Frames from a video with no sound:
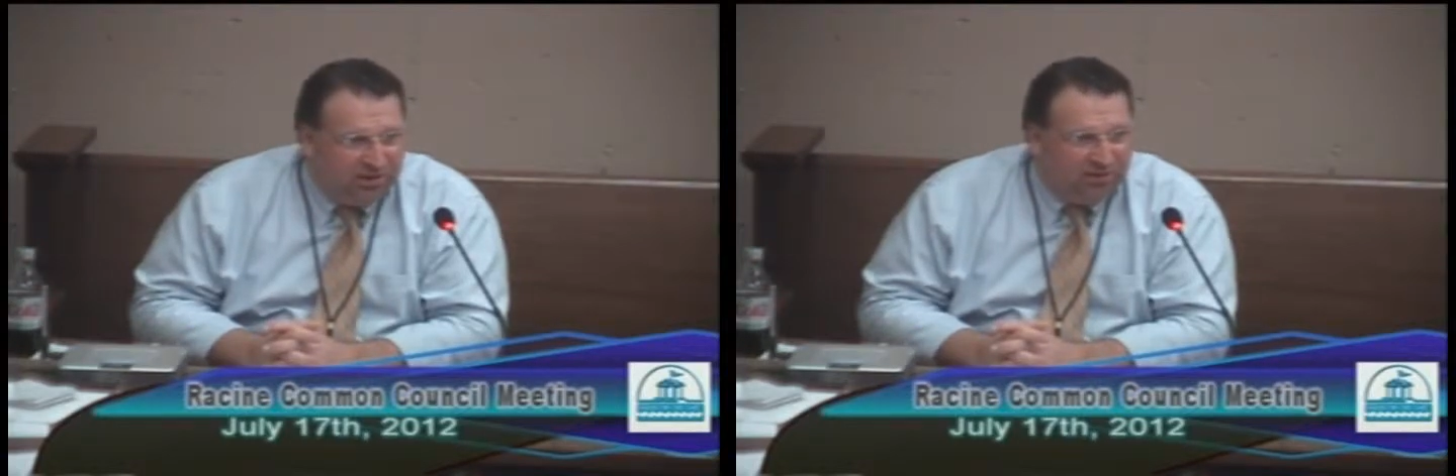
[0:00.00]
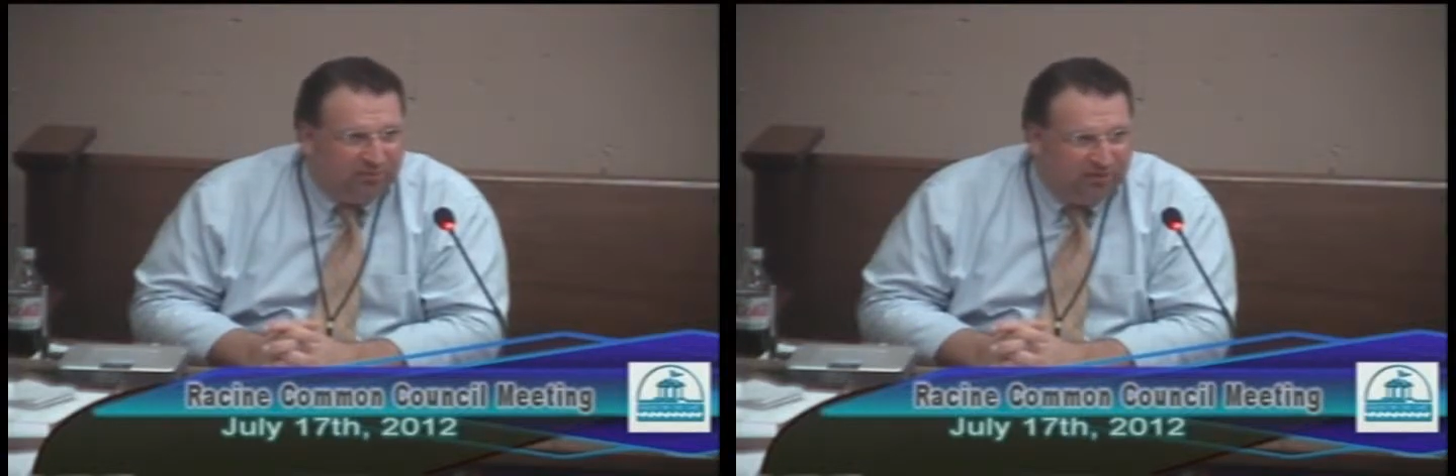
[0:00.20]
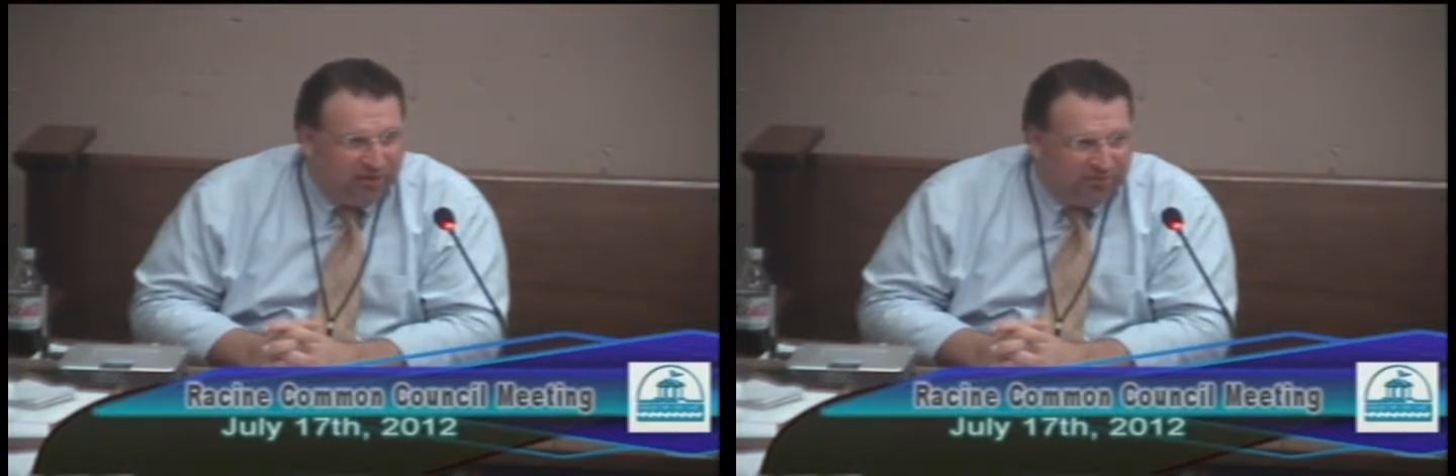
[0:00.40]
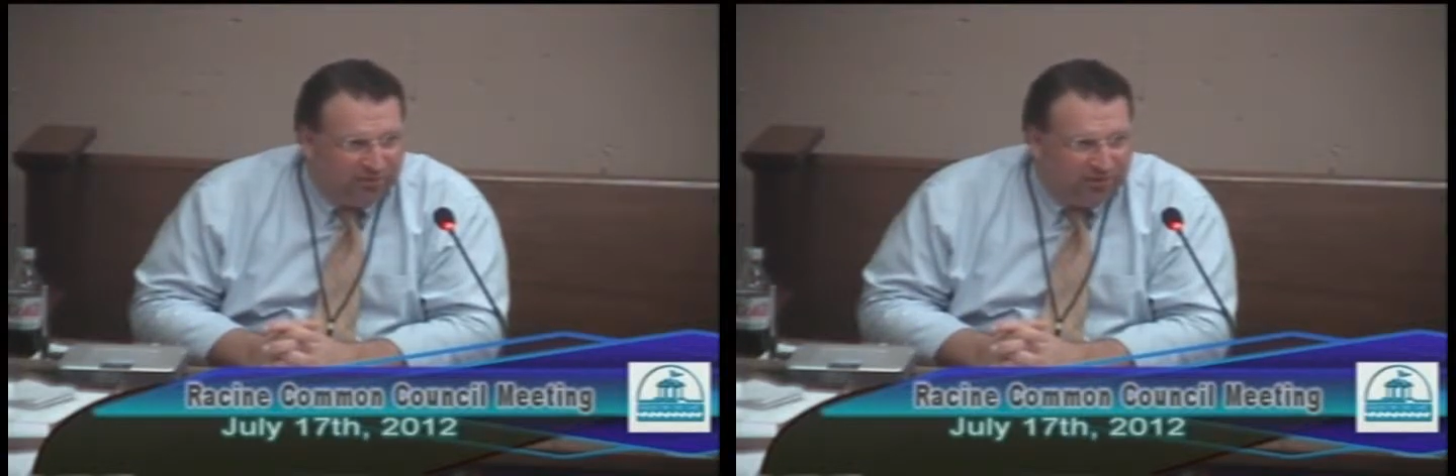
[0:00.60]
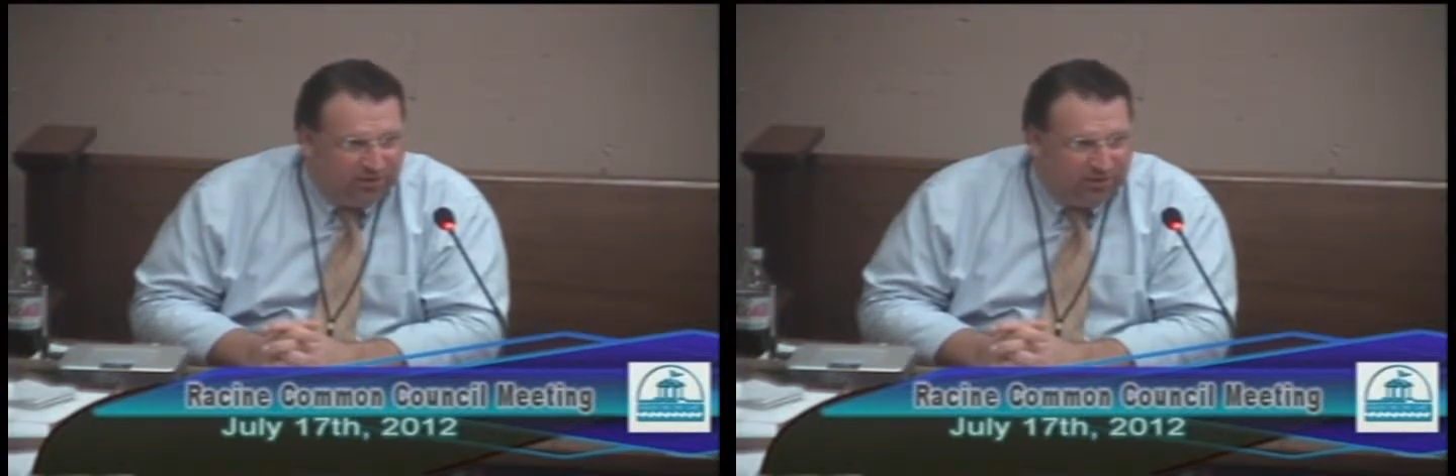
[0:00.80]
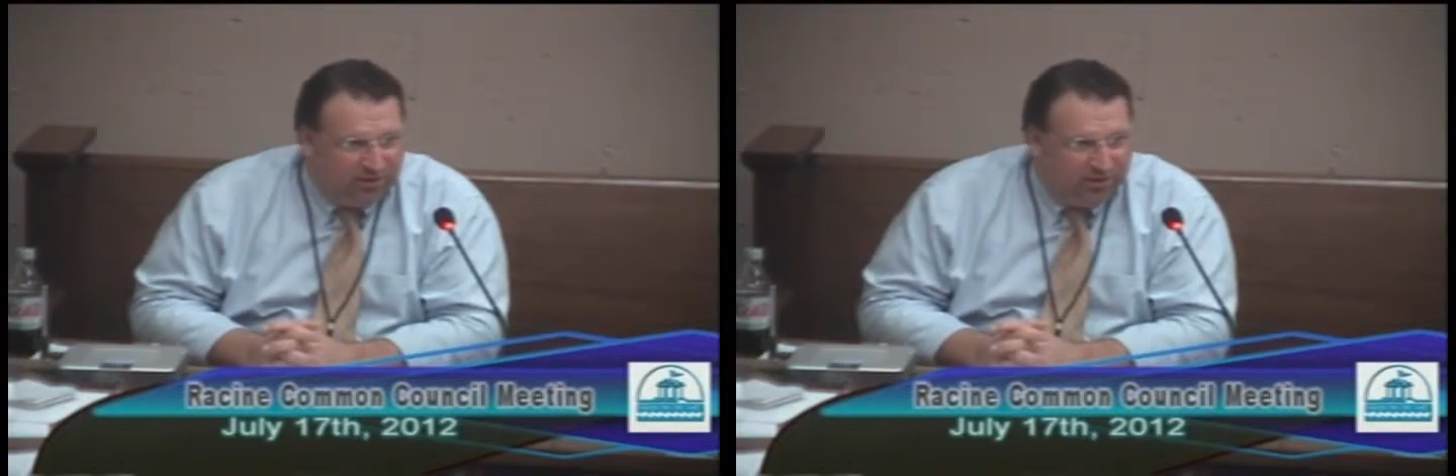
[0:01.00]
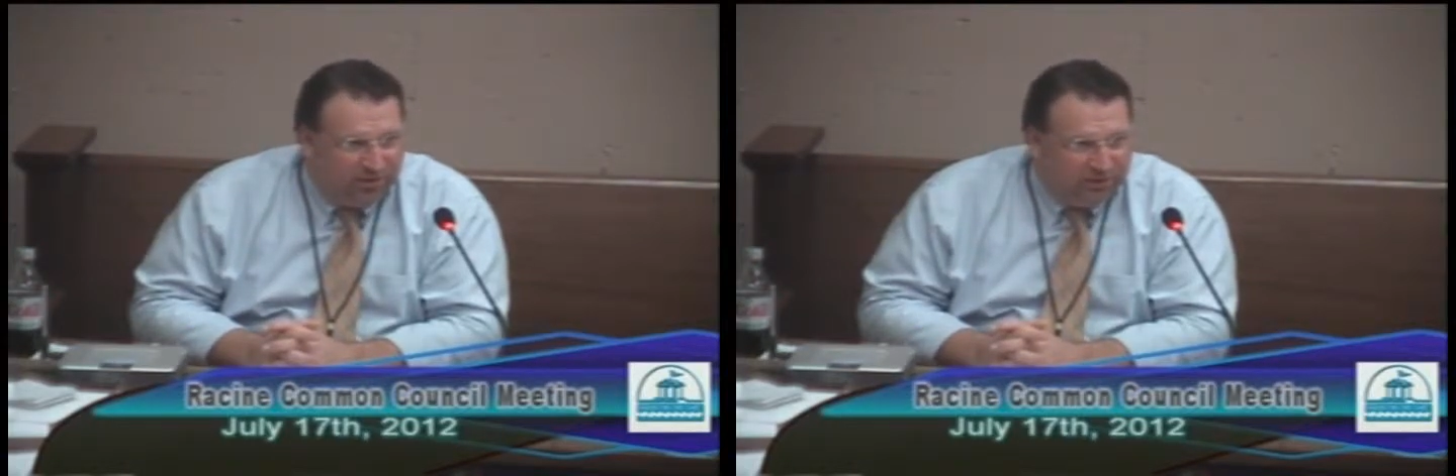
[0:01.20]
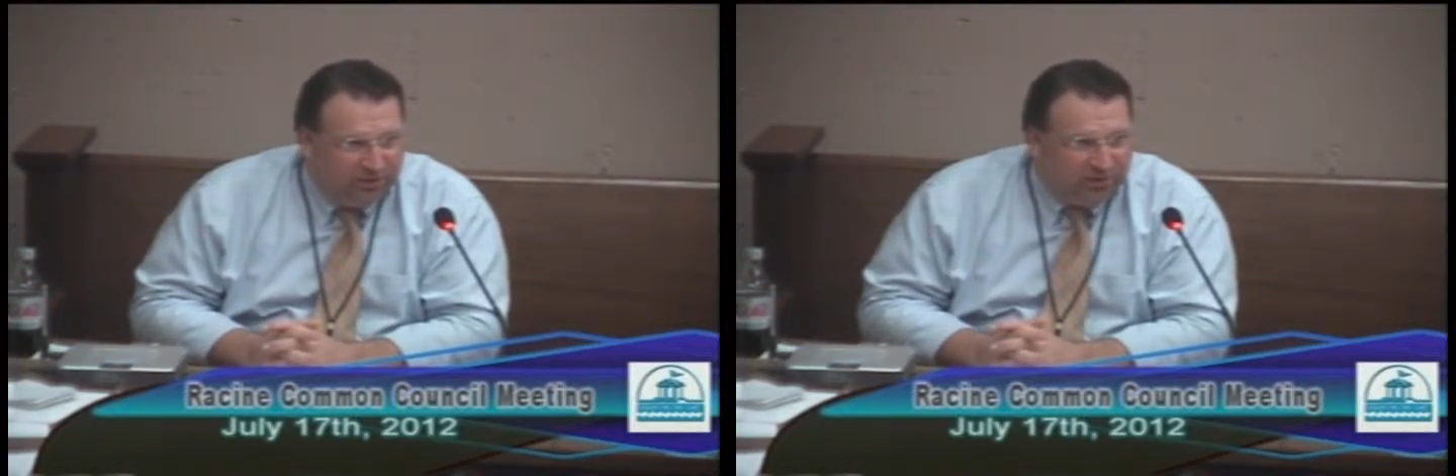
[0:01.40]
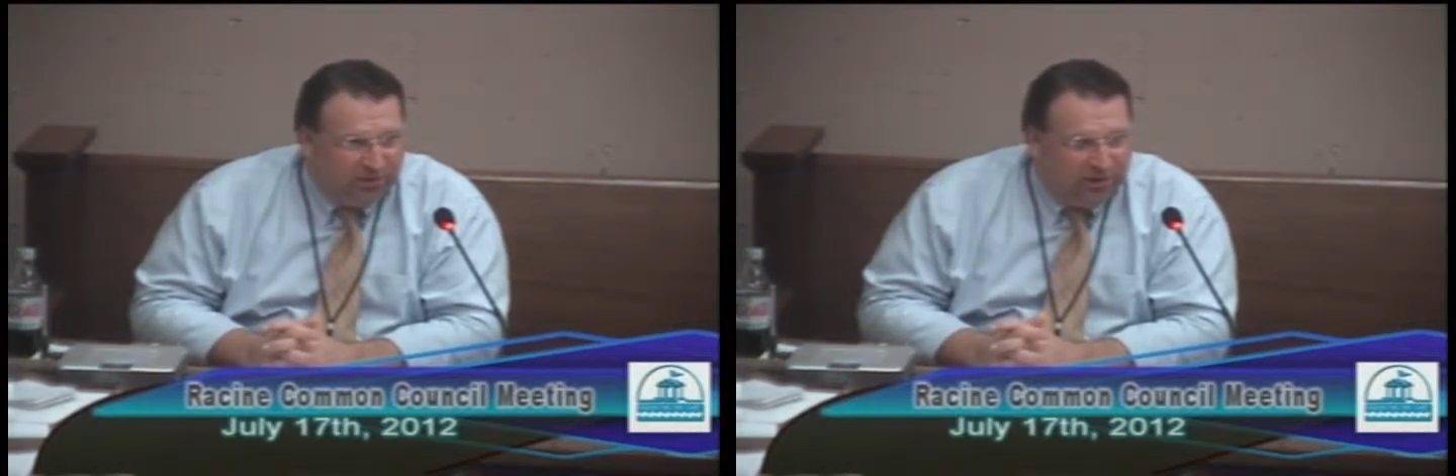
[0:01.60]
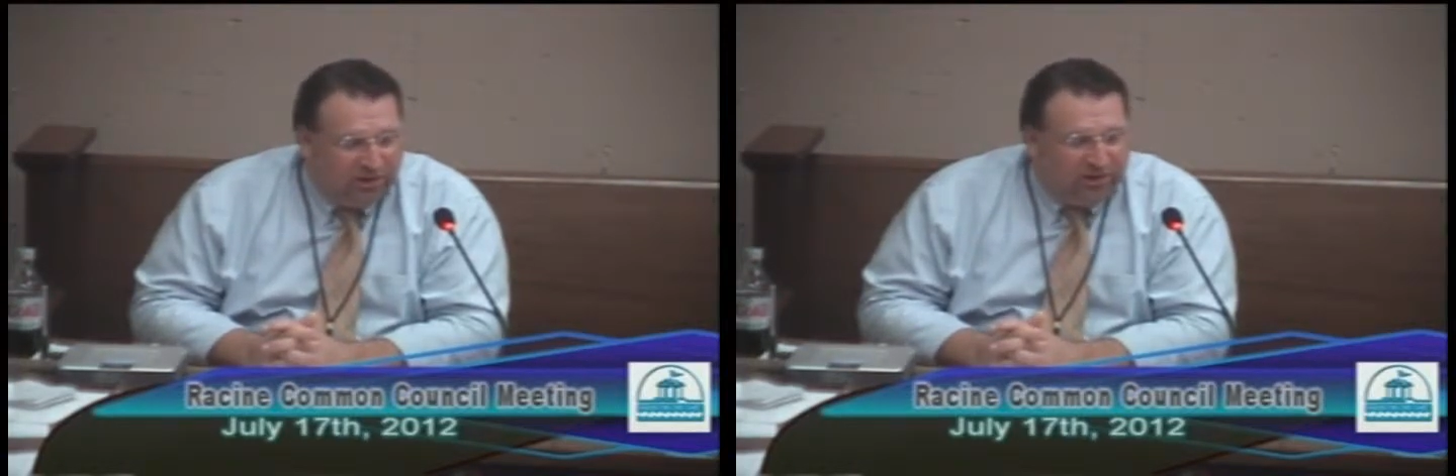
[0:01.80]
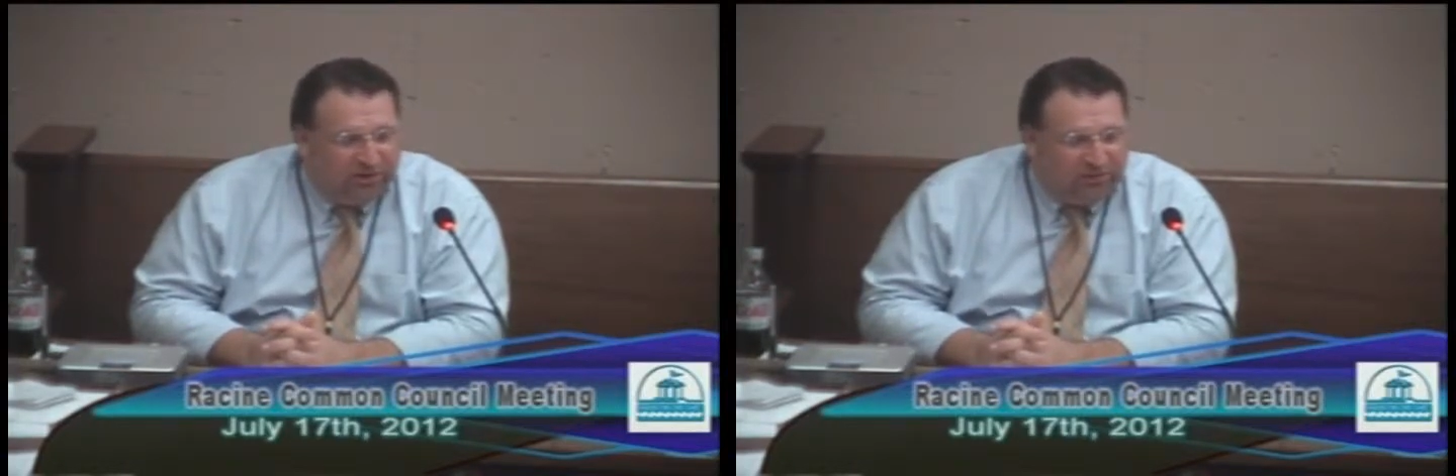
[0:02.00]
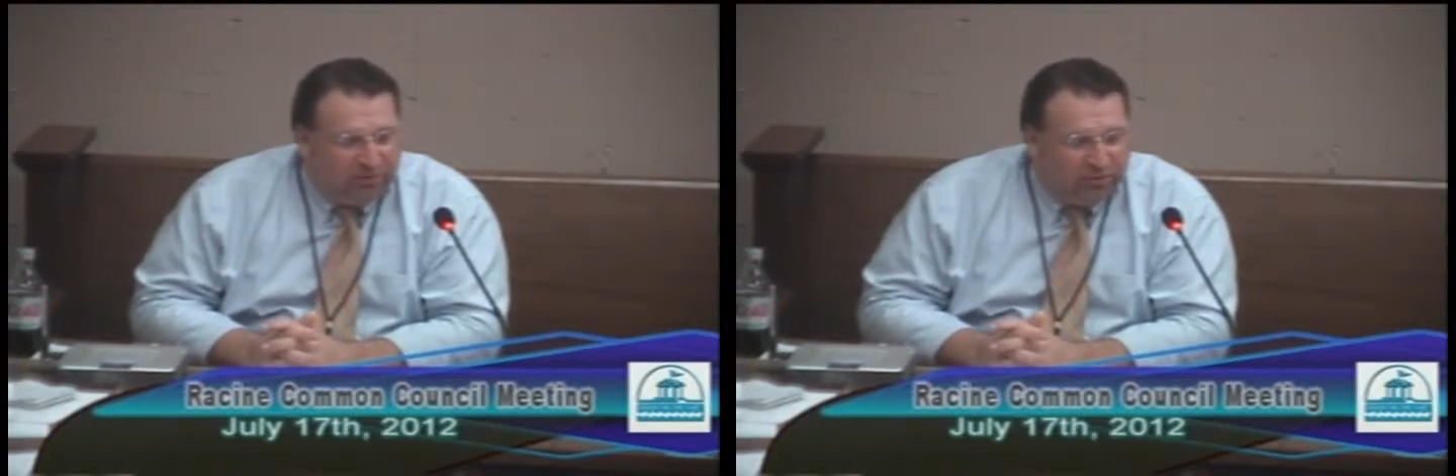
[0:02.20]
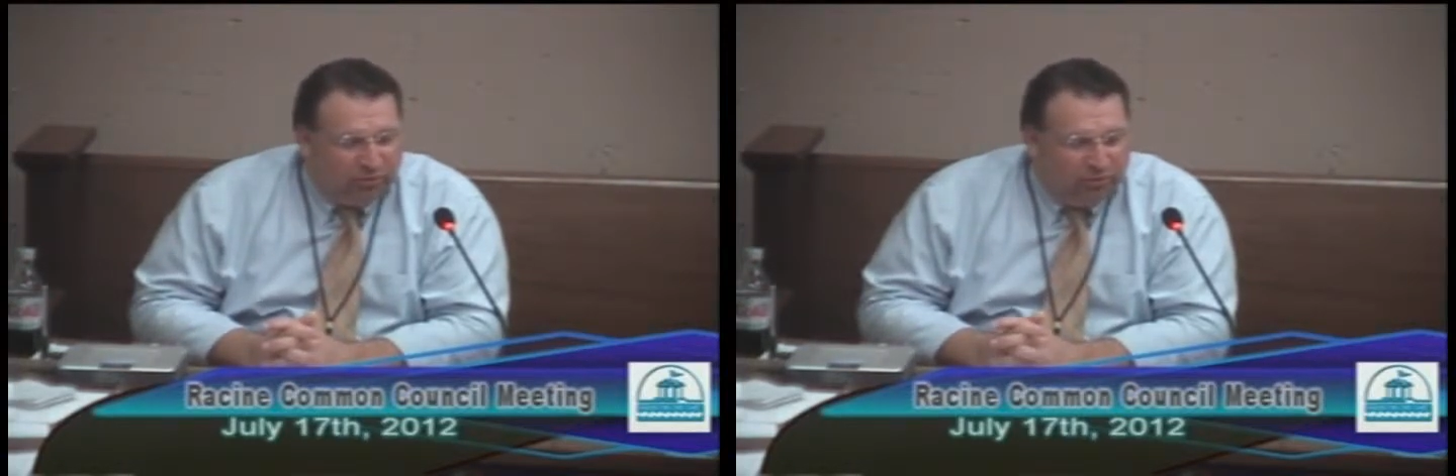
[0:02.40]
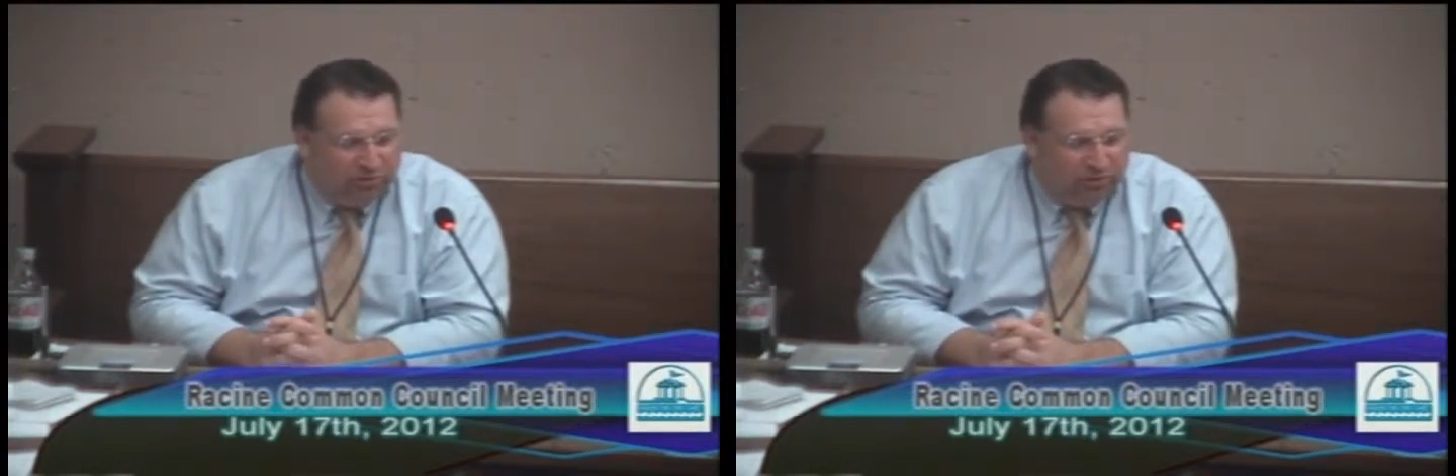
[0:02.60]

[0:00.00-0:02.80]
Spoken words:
and the firefighters units to